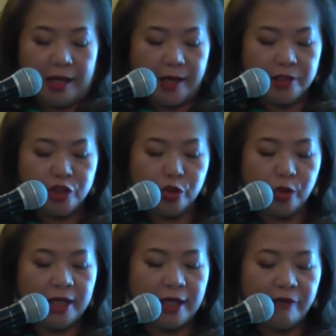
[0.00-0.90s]
And so
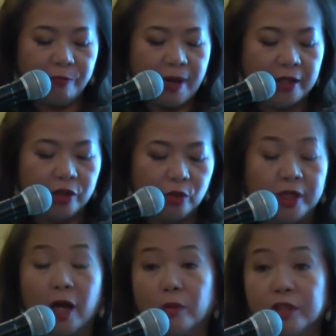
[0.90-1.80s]
I left Baguio
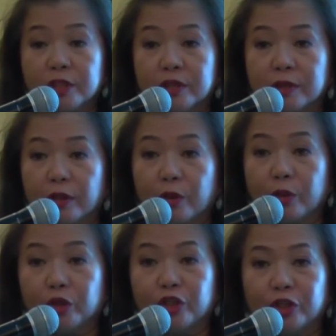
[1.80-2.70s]
when I was in
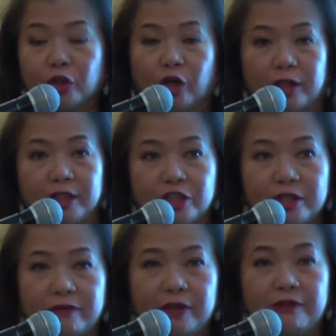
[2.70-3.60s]
third year college,
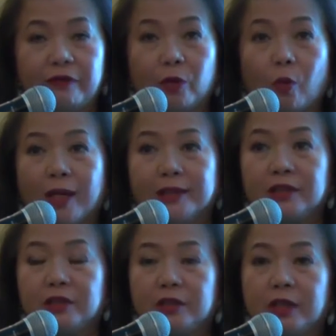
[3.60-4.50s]
even if I wanted